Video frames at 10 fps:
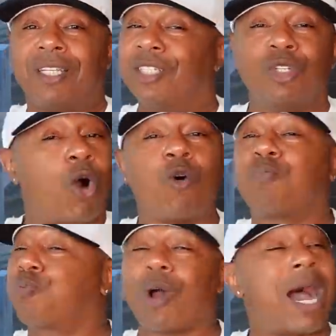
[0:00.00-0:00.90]
No
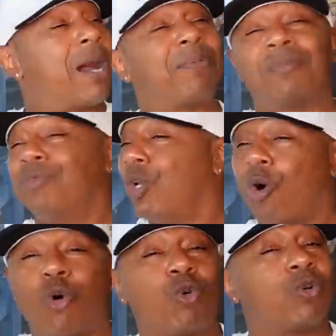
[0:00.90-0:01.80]
problem,
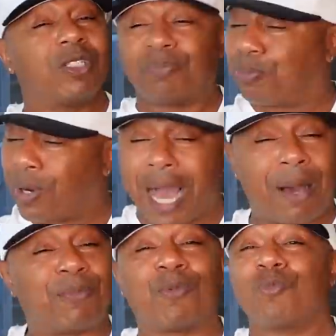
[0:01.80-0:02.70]
no
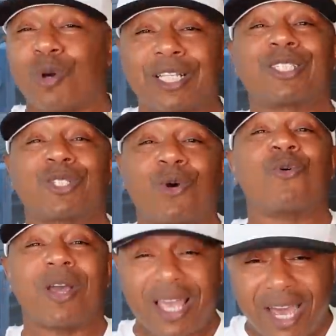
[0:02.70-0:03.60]
problem
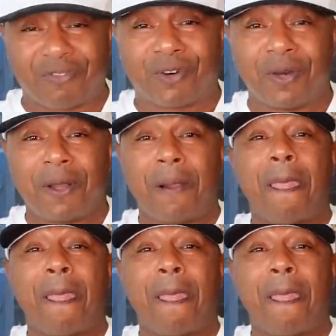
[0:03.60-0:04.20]
whatsoever.